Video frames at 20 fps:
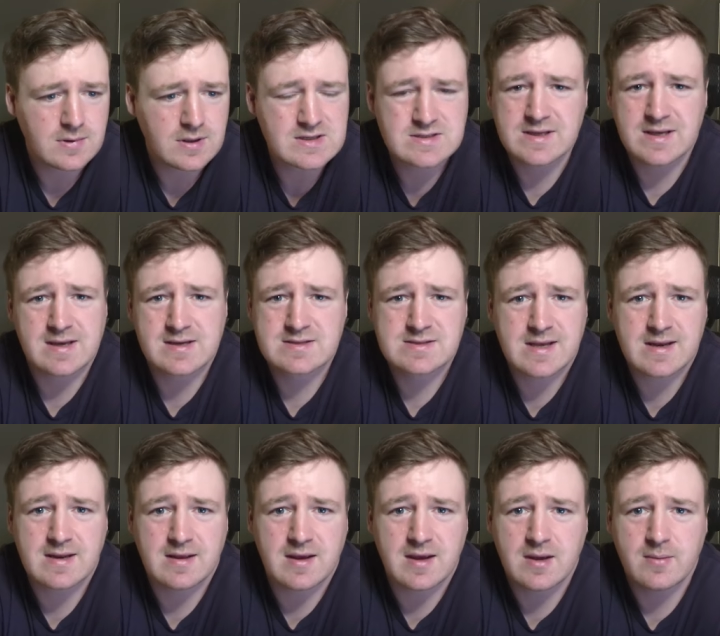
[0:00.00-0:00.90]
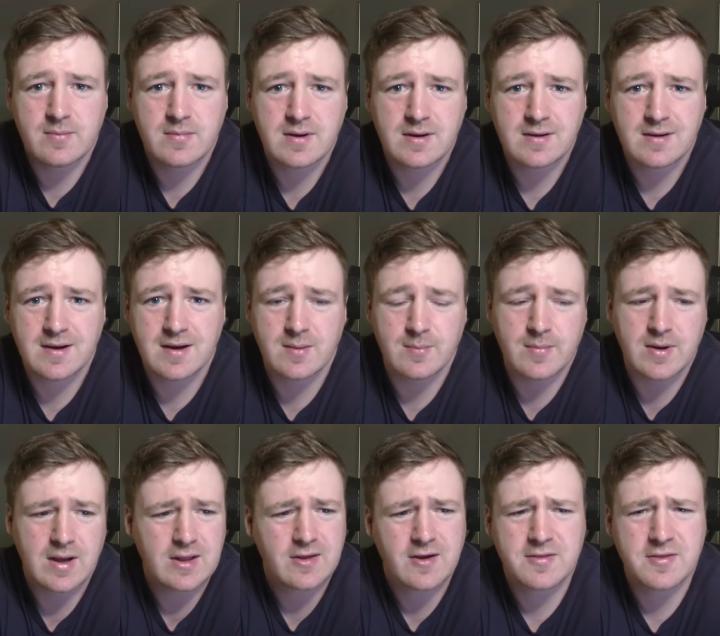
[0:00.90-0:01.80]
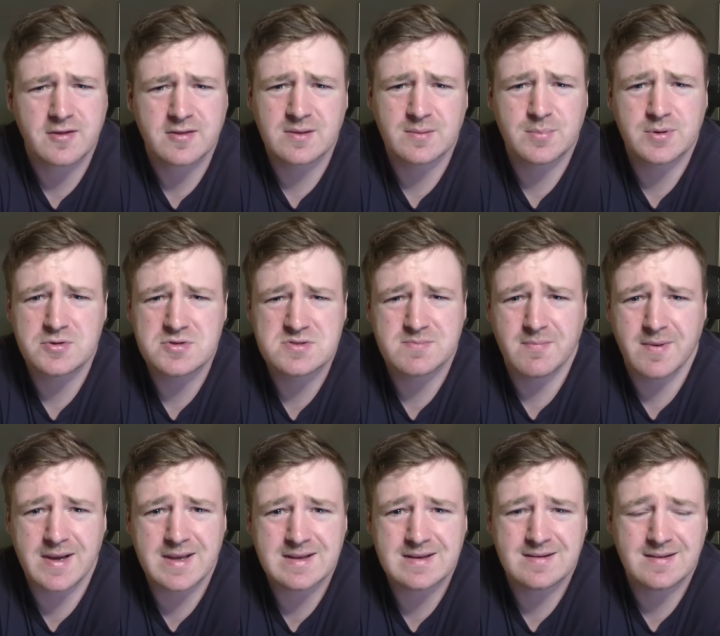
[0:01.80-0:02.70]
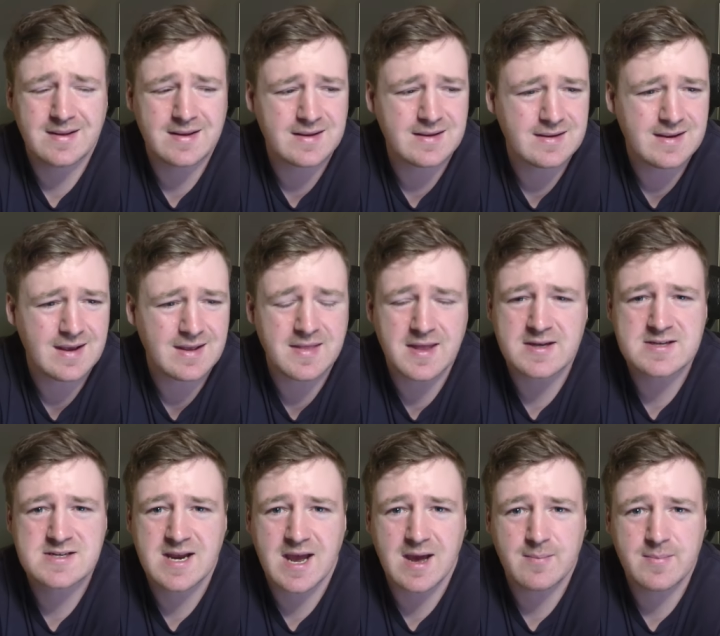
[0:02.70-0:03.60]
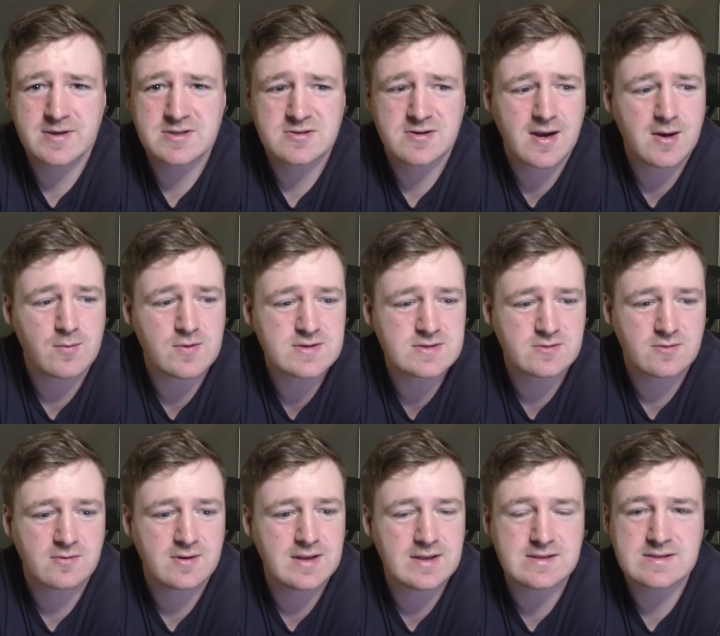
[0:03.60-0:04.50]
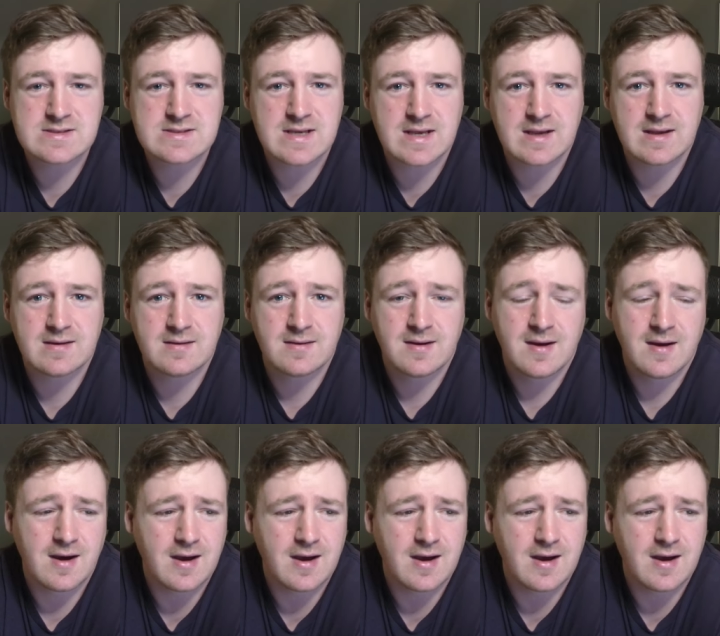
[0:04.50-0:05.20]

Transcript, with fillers: Exciting game. I thought the Blues might, that Chapman try was insane.